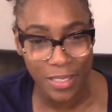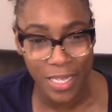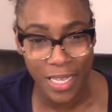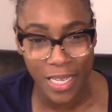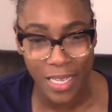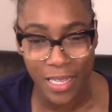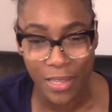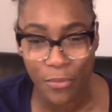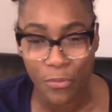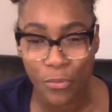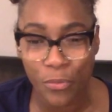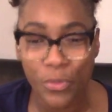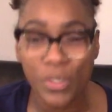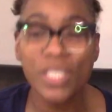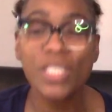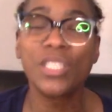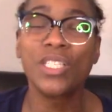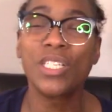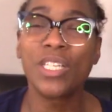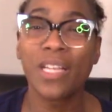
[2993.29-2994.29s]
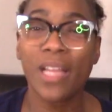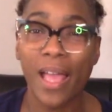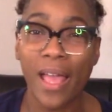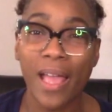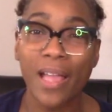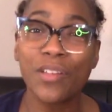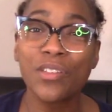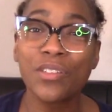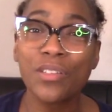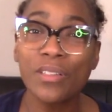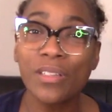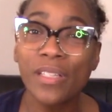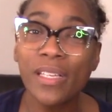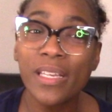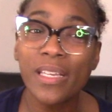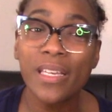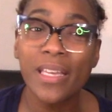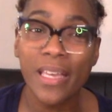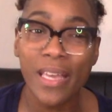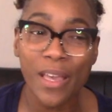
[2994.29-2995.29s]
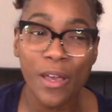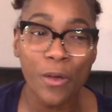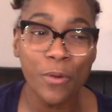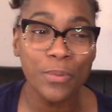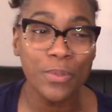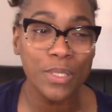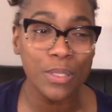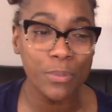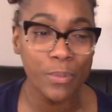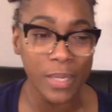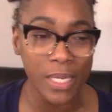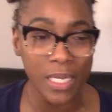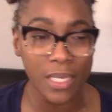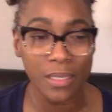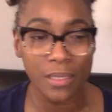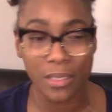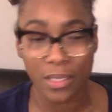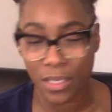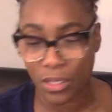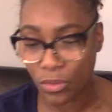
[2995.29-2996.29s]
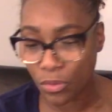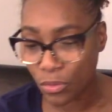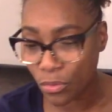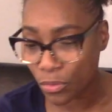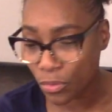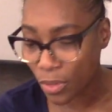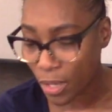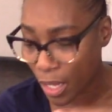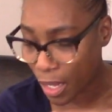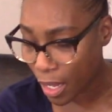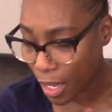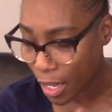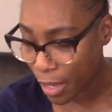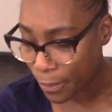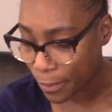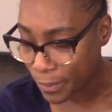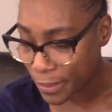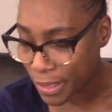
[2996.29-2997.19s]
and, which actually helps me to um,